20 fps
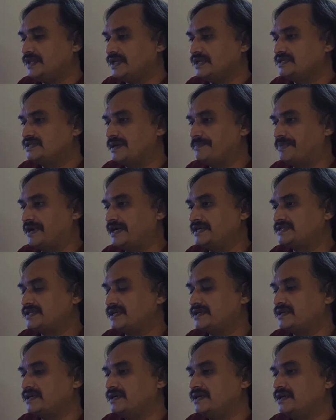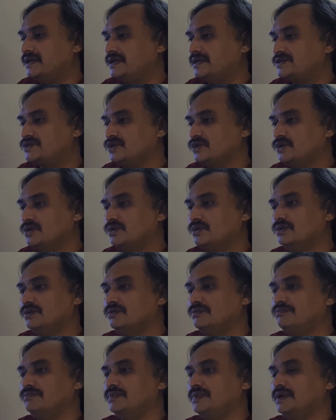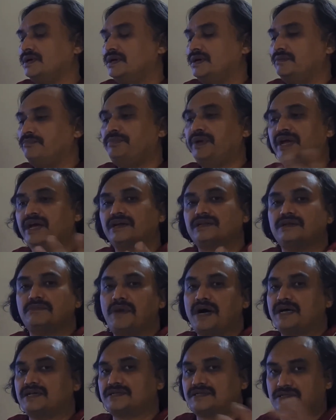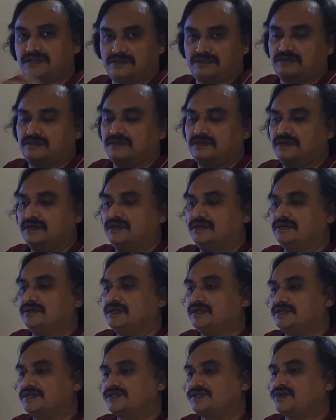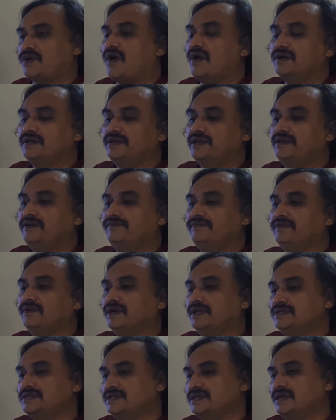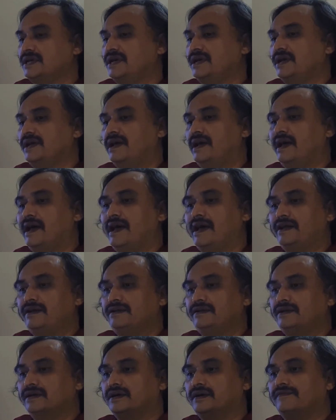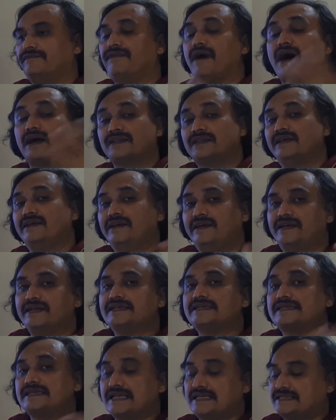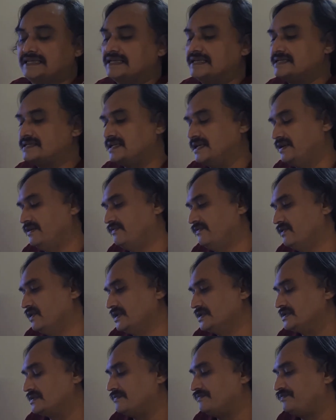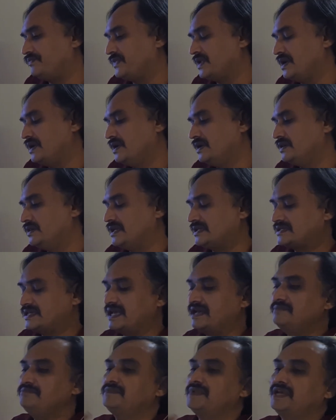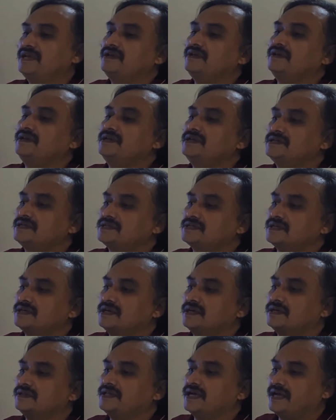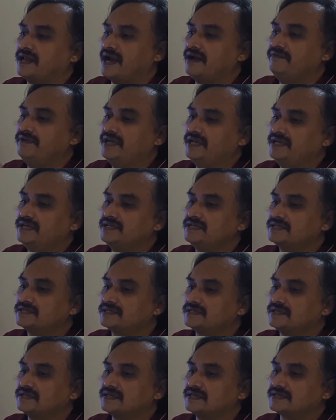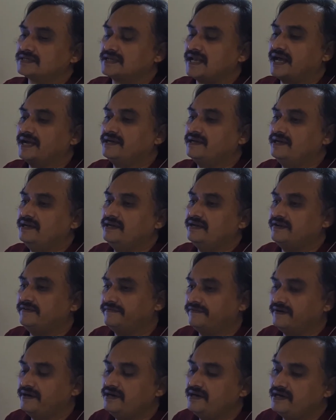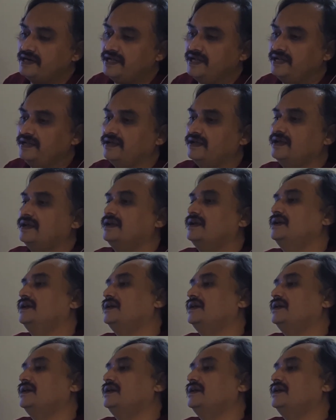it. So bigger the mass, the stronger the influence, and farther it is, lesser is the influence. The same thing is, the gravity is slightly differently